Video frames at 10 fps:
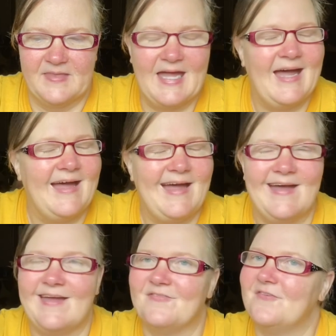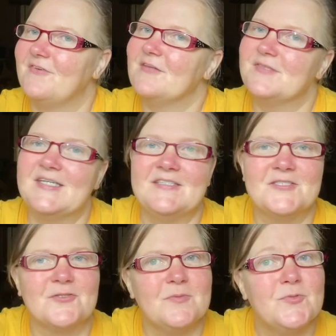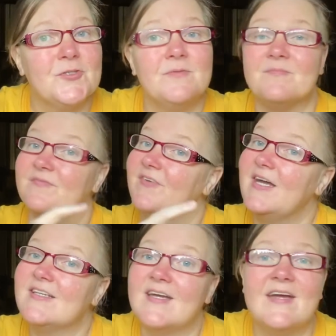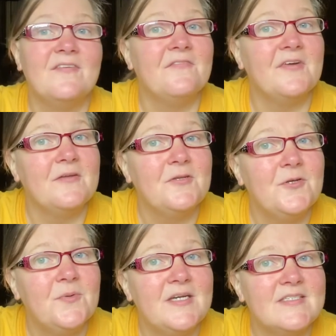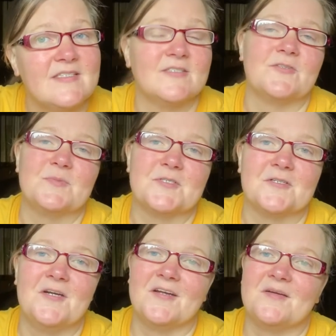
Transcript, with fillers: I haven't found that in Scripture. In fact, I haven't found the U.S. in Scripture.